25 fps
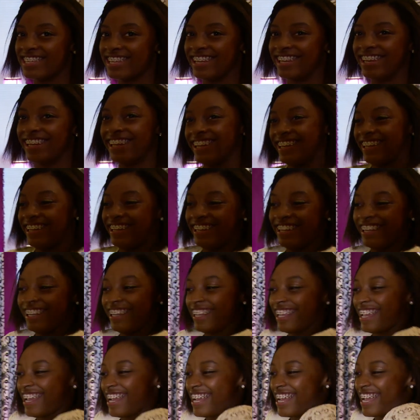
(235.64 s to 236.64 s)
and
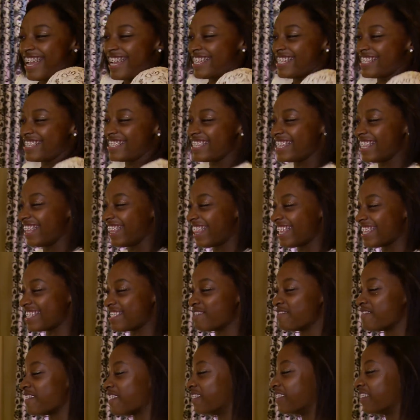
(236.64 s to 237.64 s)
I just think they
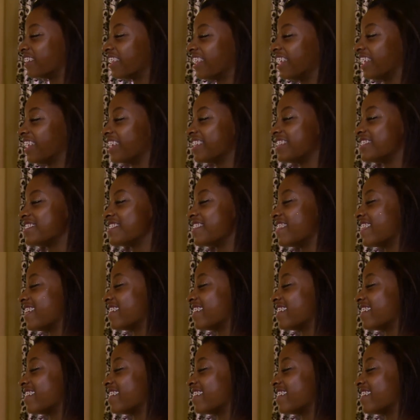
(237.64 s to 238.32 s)
smell really good, so